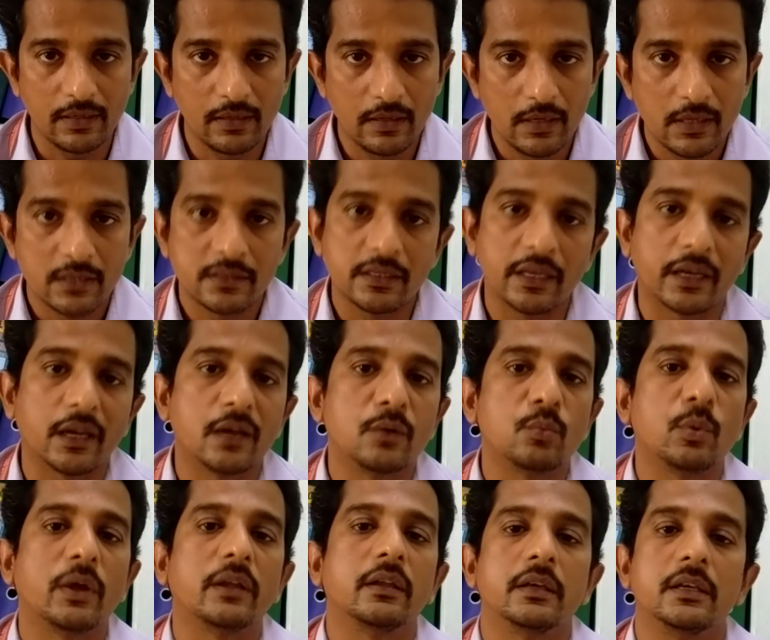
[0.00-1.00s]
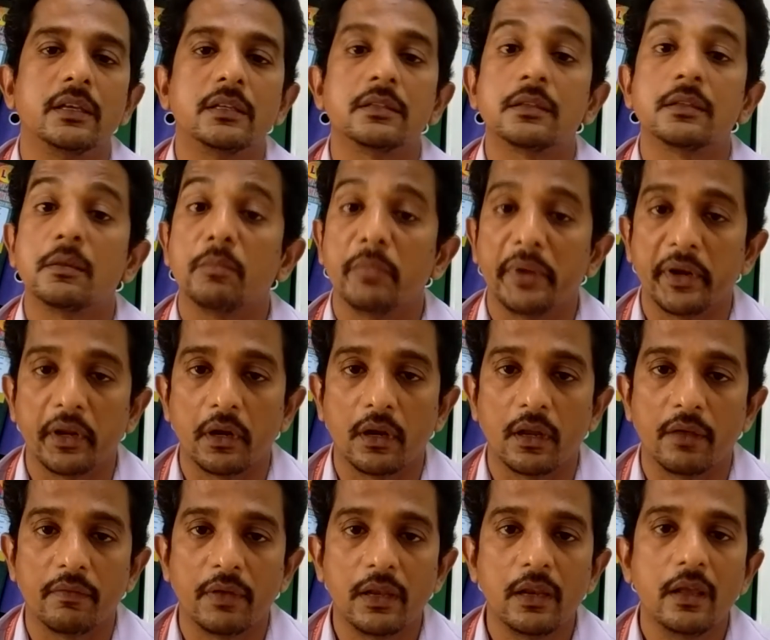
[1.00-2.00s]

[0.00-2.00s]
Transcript: second one is middle level